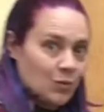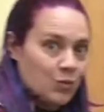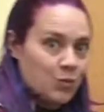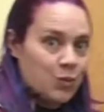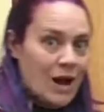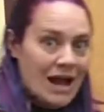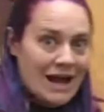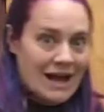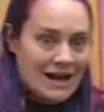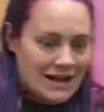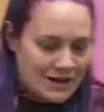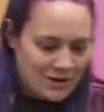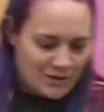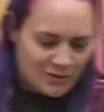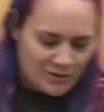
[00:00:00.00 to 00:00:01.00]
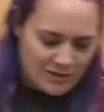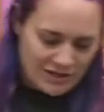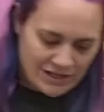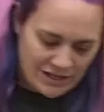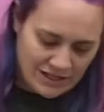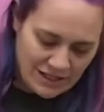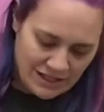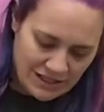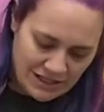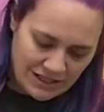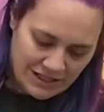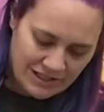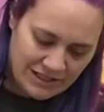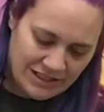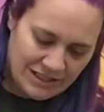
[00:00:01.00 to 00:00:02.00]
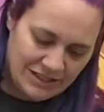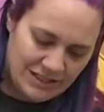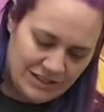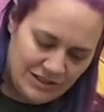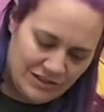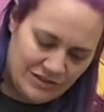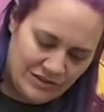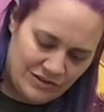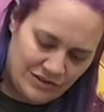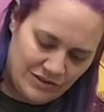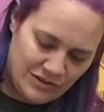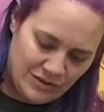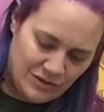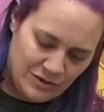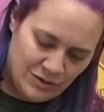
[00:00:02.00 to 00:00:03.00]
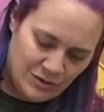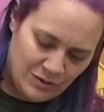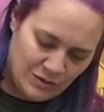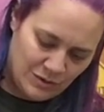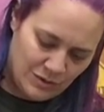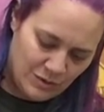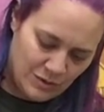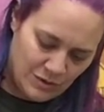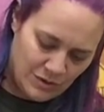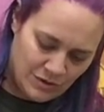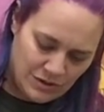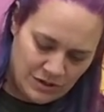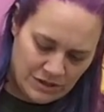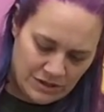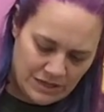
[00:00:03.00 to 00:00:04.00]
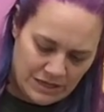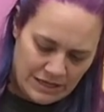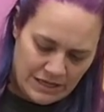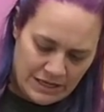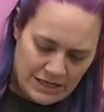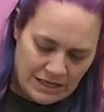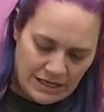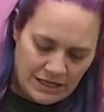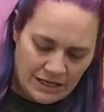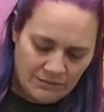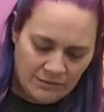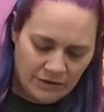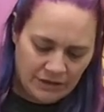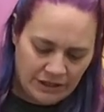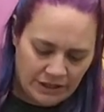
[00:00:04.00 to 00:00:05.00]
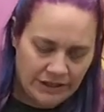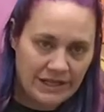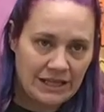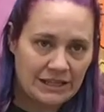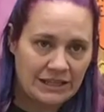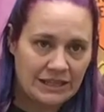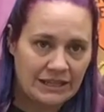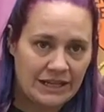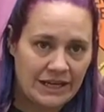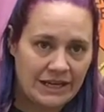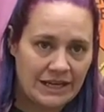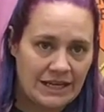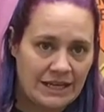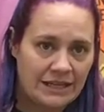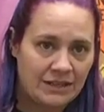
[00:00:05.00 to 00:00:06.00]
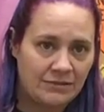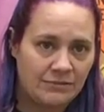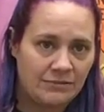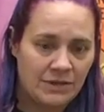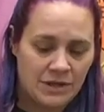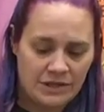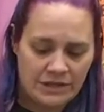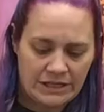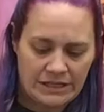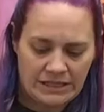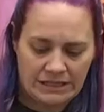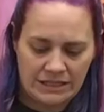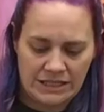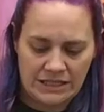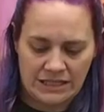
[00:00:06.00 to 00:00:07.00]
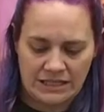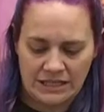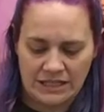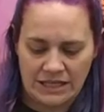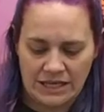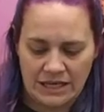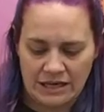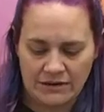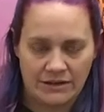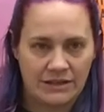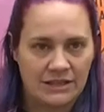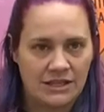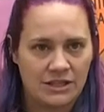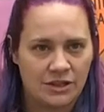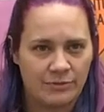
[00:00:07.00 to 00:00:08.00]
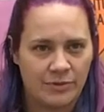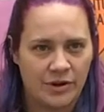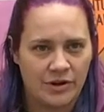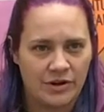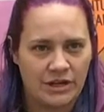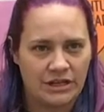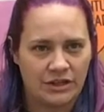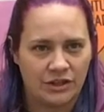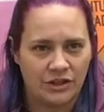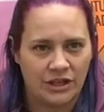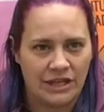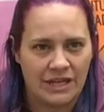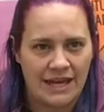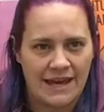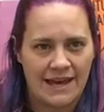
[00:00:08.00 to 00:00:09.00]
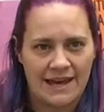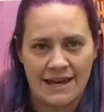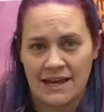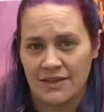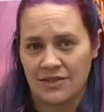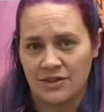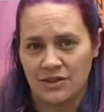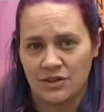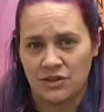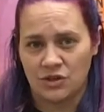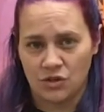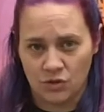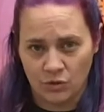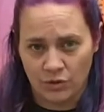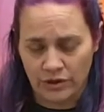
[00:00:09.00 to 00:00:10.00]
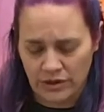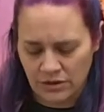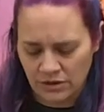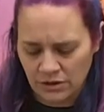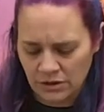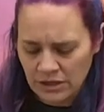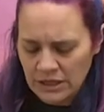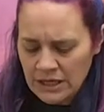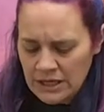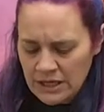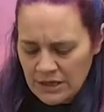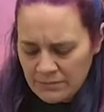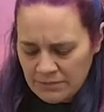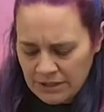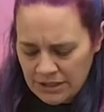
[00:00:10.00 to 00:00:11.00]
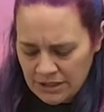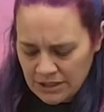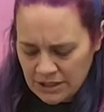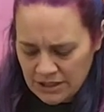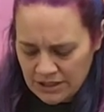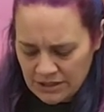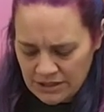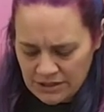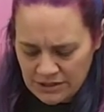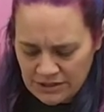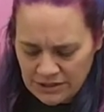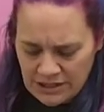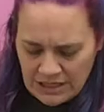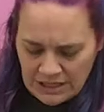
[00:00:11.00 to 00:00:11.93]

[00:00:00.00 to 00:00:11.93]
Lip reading: Wow, this is so cool. I'm really glad that I am at least tearing these apart and looking at the soil, because